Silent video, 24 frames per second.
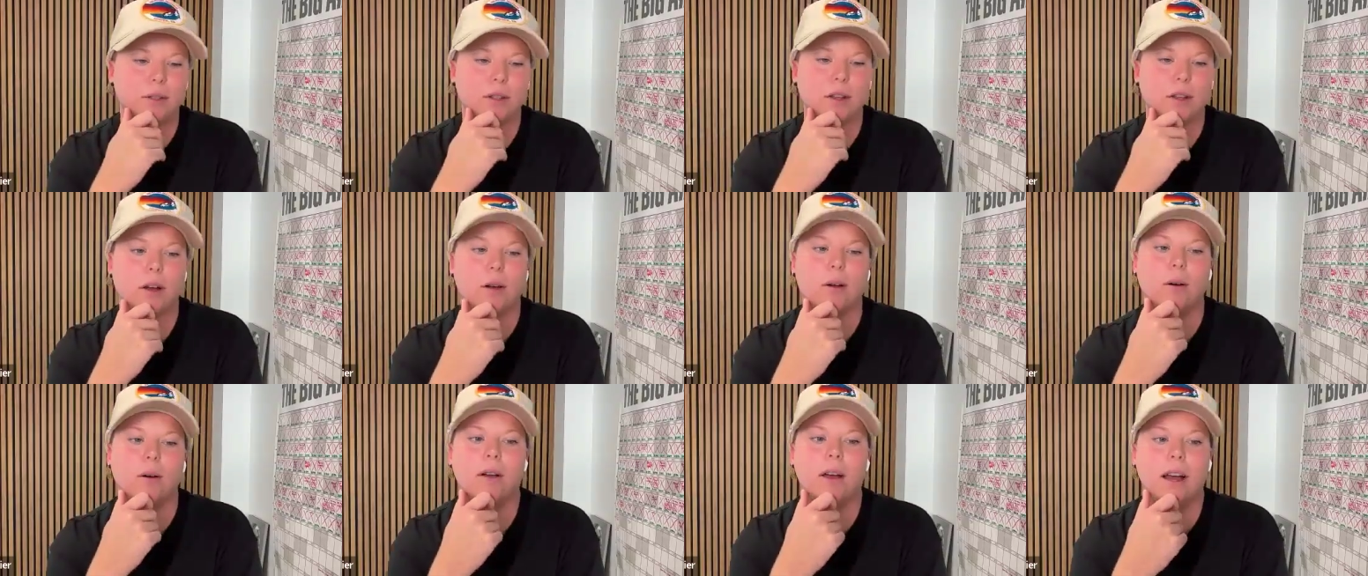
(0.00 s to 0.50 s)

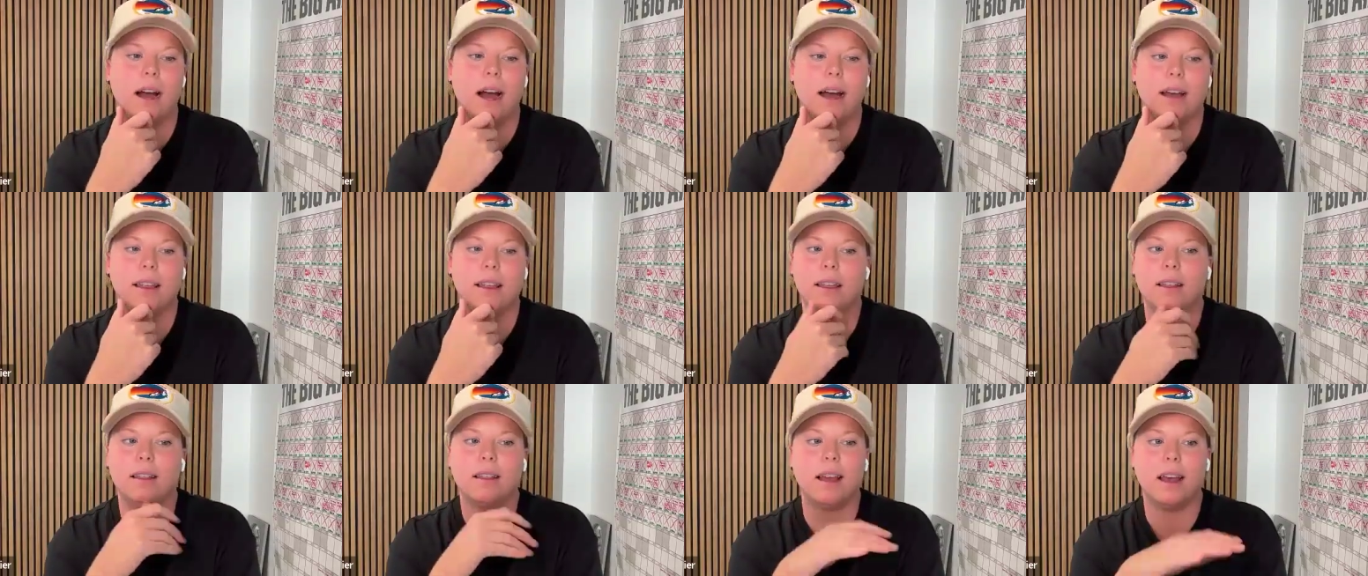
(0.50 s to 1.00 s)
So
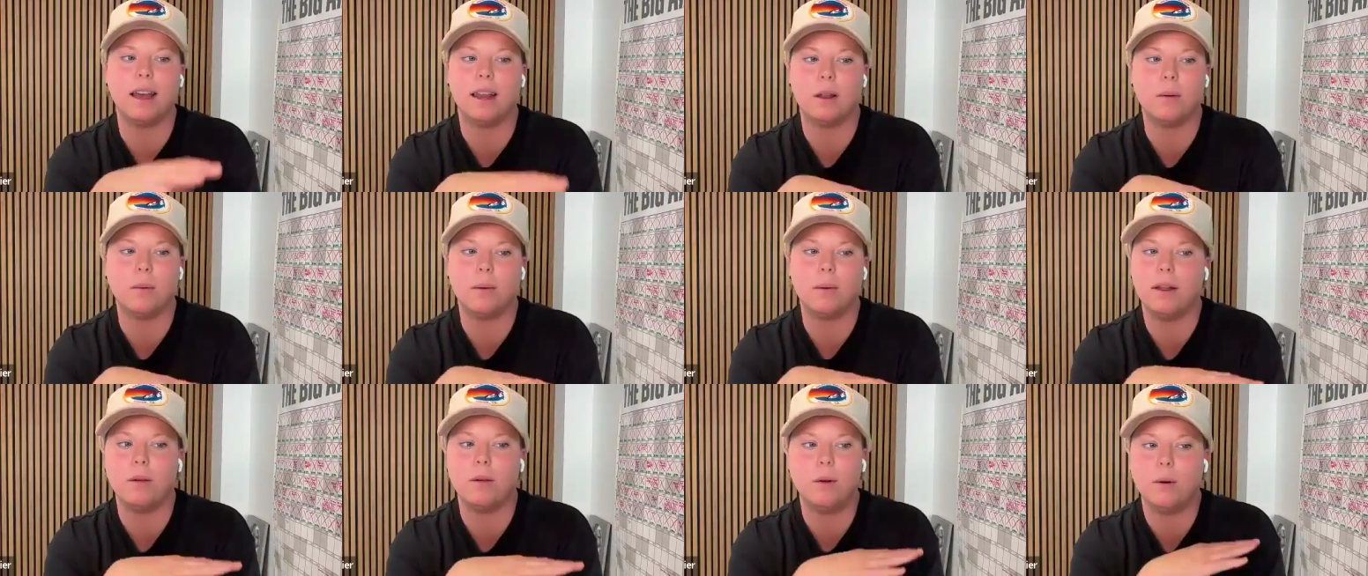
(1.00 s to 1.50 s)
I think that
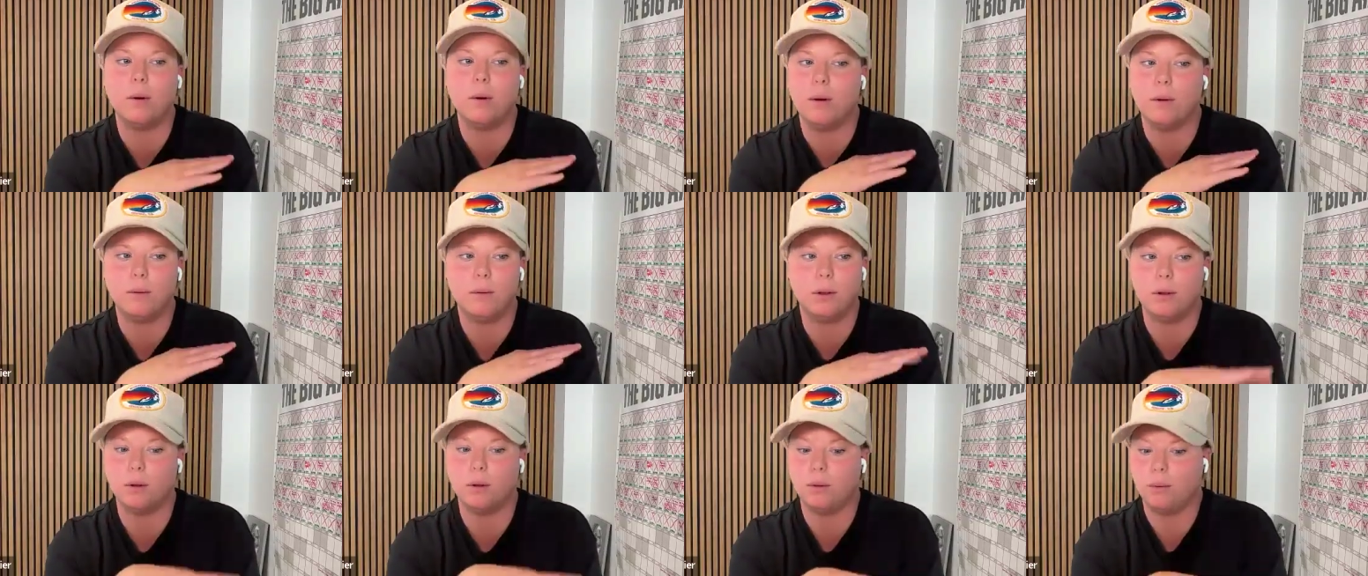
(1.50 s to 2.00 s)
anybody
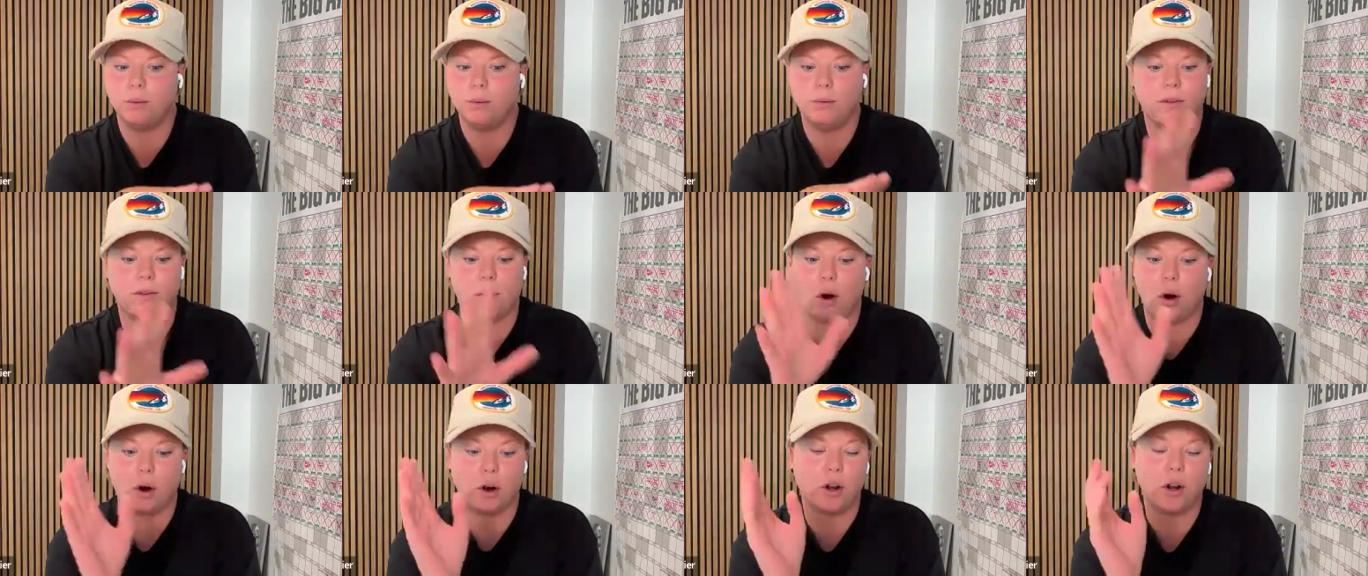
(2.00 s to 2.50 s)
who you've
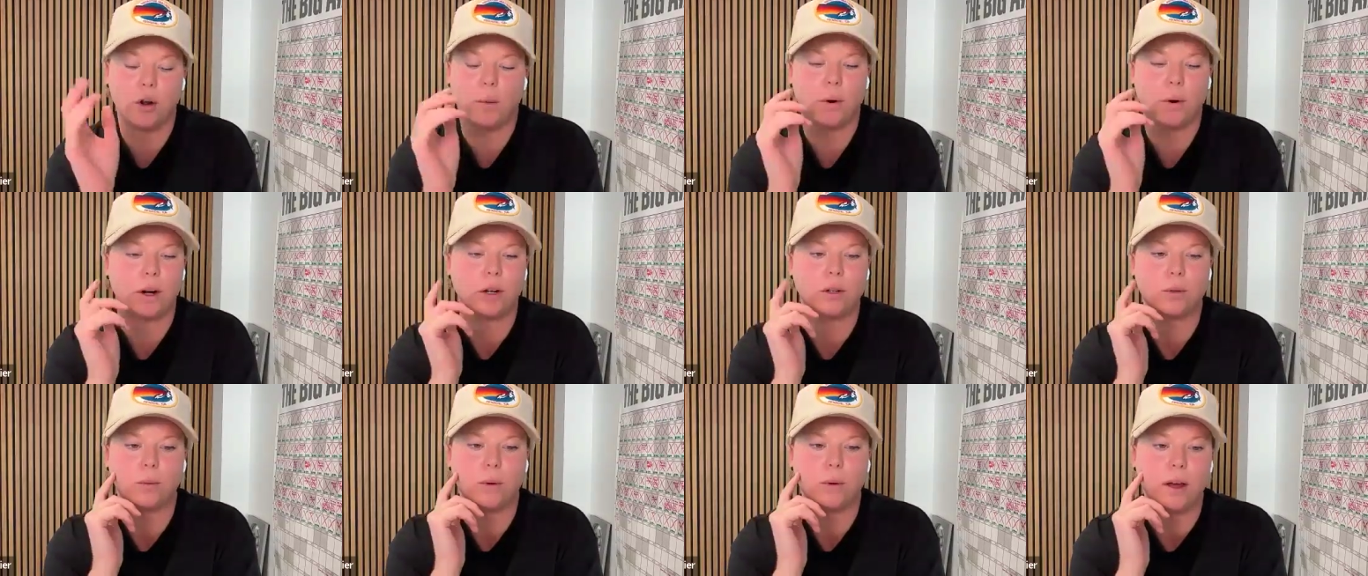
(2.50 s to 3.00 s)
already
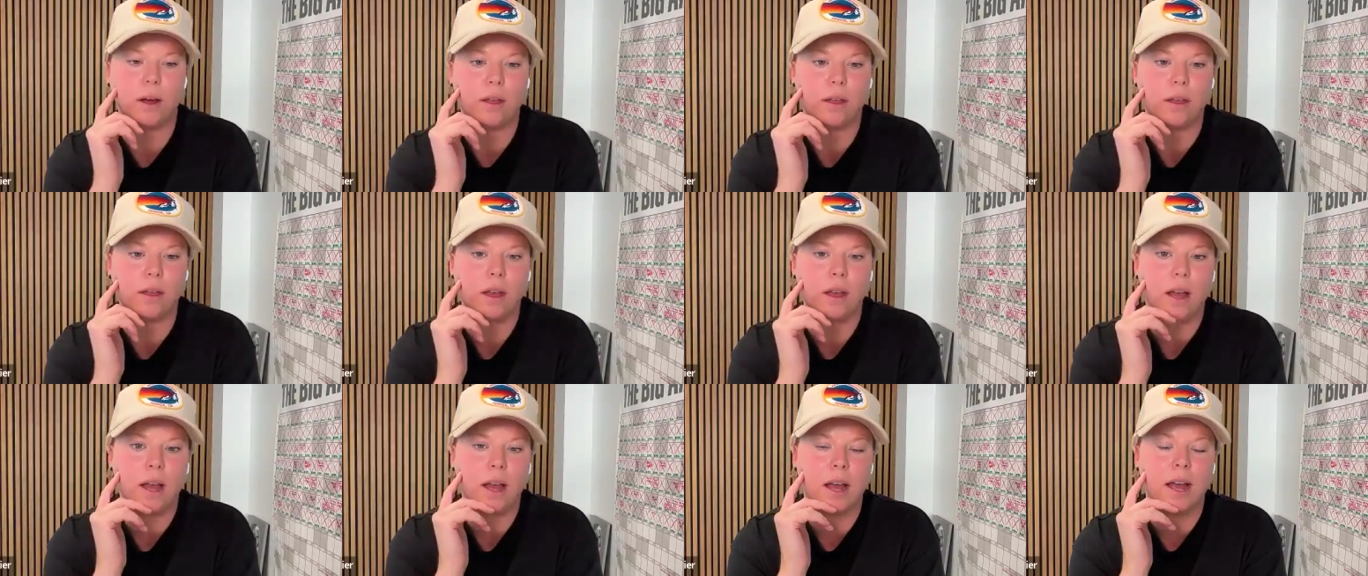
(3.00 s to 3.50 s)
worked with
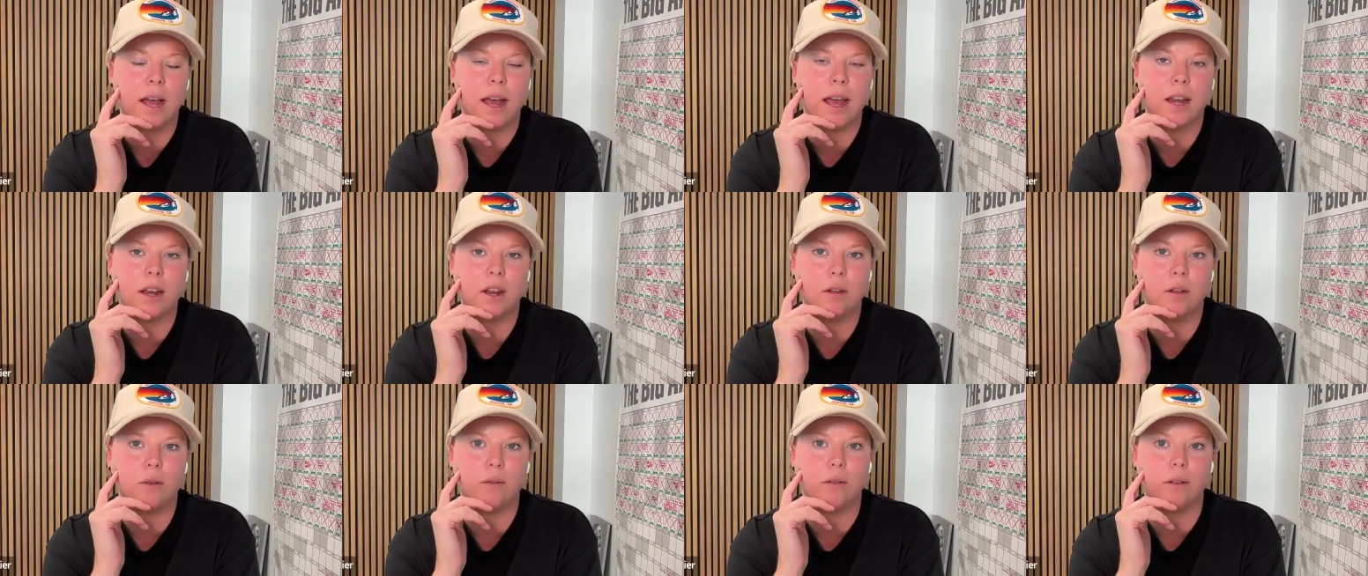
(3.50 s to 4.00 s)

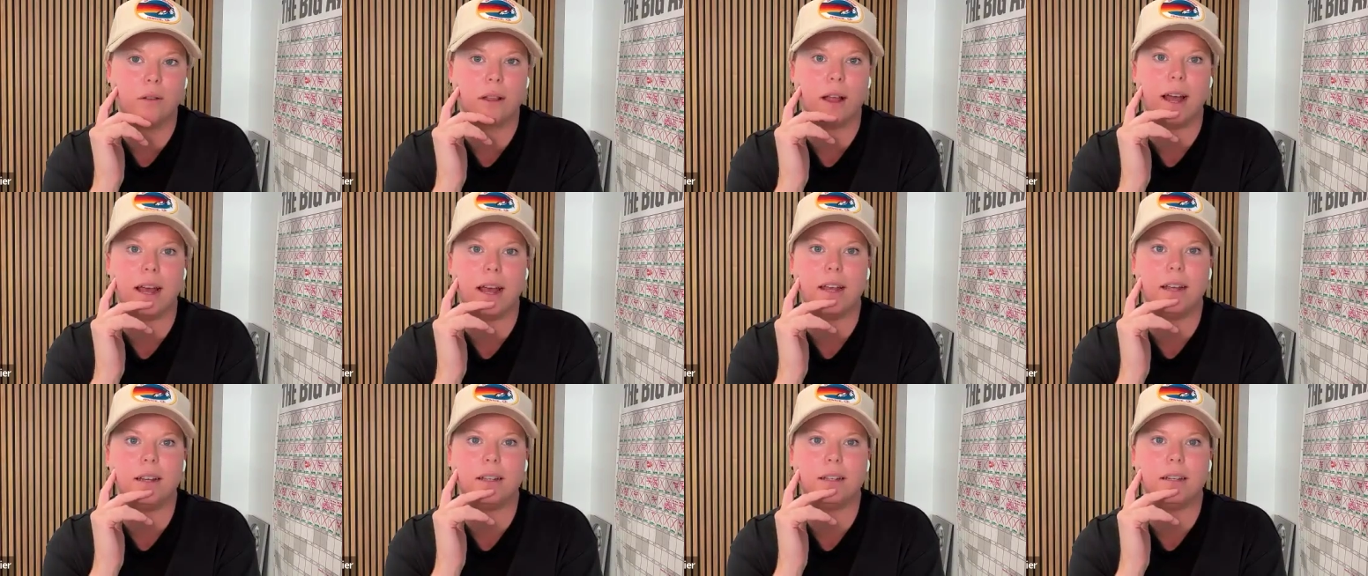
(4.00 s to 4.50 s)
and you've
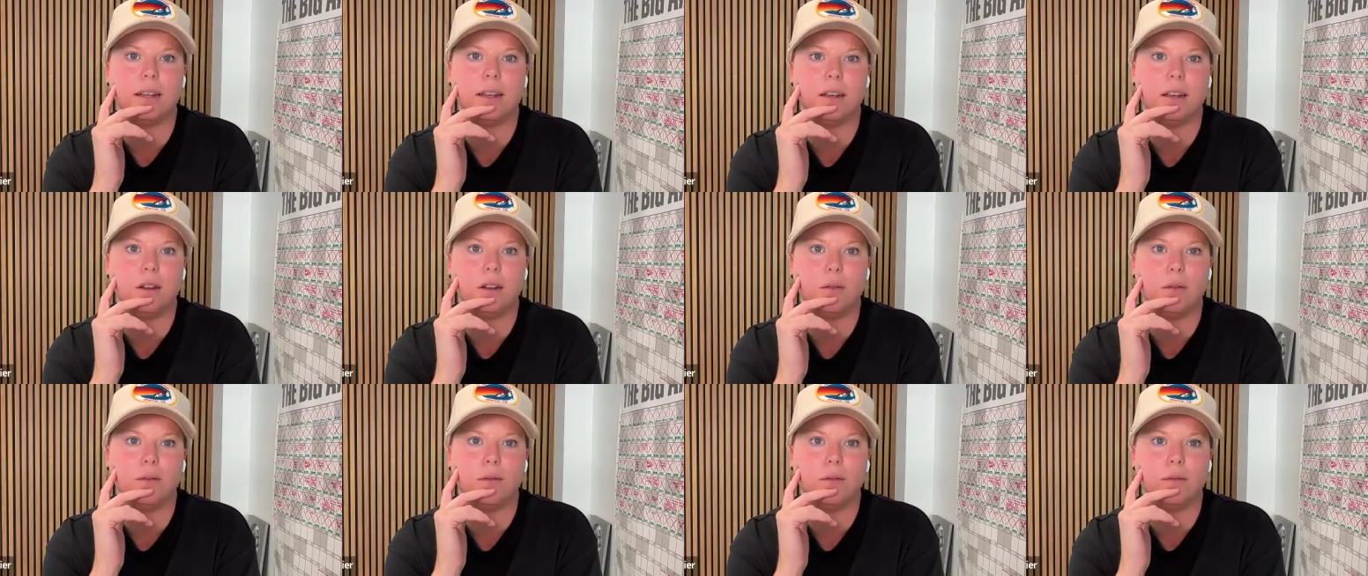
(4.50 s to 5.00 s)
liked
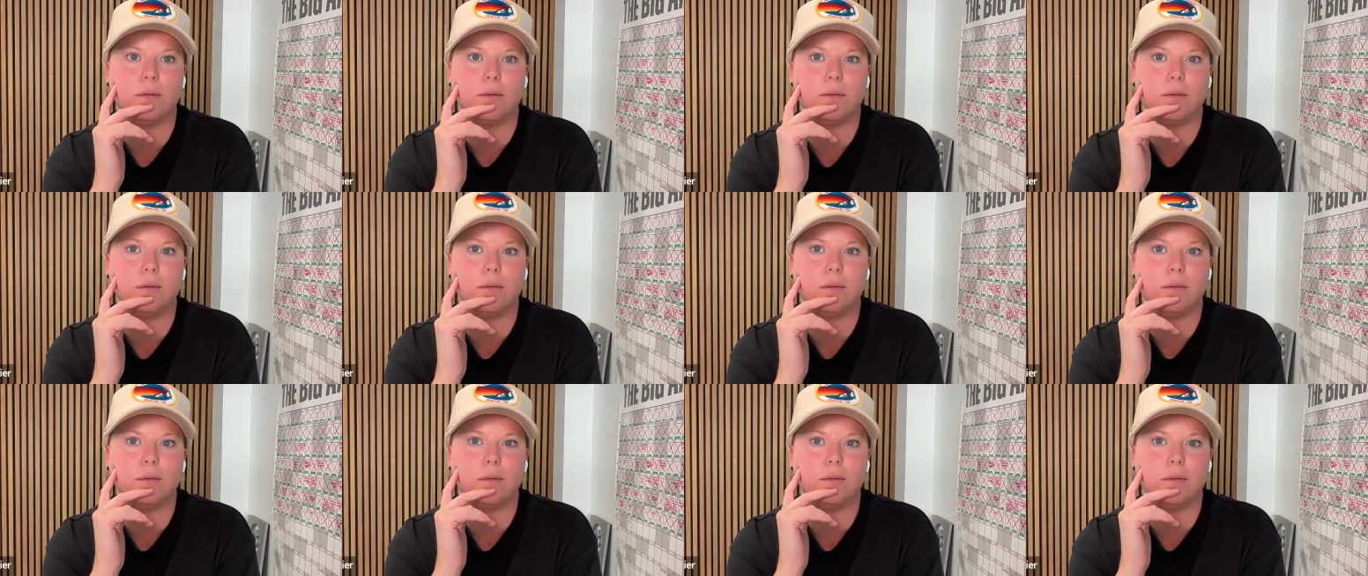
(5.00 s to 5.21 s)
and you've